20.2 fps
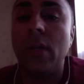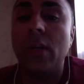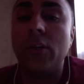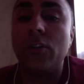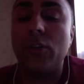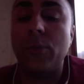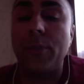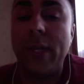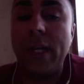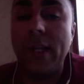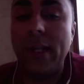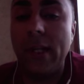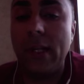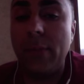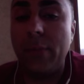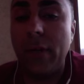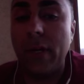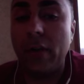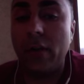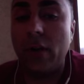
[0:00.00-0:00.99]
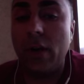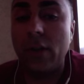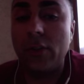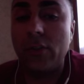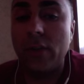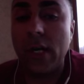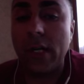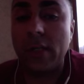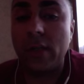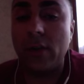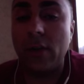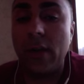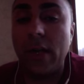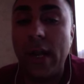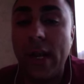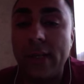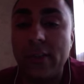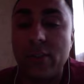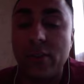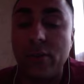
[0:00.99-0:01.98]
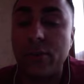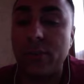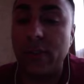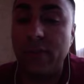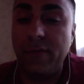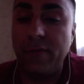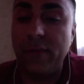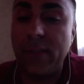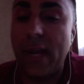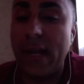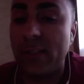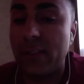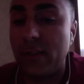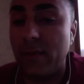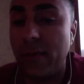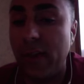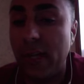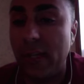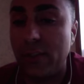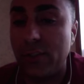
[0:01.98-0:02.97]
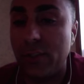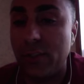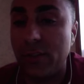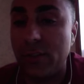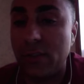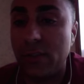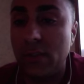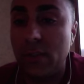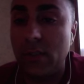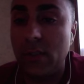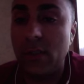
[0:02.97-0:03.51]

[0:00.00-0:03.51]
So being an independent contractor has those tax advantages.